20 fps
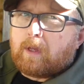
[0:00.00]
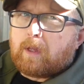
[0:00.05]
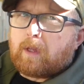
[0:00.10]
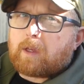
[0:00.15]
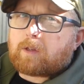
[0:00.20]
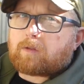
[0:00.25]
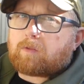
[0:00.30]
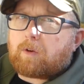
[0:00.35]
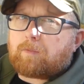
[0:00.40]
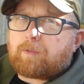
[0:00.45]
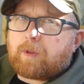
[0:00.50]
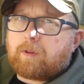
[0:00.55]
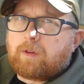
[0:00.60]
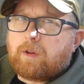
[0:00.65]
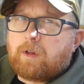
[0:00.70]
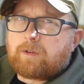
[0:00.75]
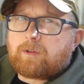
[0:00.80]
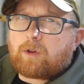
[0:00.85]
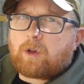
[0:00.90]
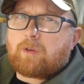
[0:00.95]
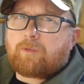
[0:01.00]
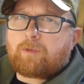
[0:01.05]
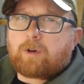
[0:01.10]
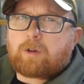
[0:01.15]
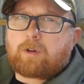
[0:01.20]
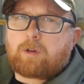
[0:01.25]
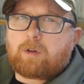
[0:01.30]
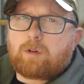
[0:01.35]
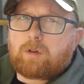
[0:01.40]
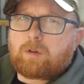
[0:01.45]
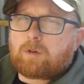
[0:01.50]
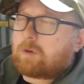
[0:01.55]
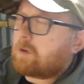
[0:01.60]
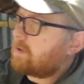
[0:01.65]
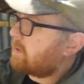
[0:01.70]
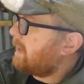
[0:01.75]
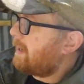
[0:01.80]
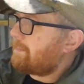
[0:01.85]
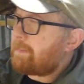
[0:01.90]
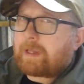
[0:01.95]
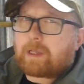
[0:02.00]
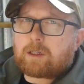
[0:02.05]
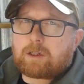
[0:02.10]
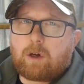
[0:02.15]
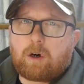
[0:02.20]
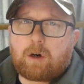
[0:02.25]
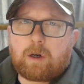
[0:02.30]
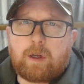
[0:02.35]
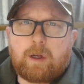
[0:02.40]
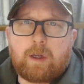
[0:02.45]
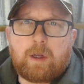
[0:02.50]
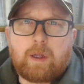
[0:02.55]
It's roughly 30 foot or 10 meters long,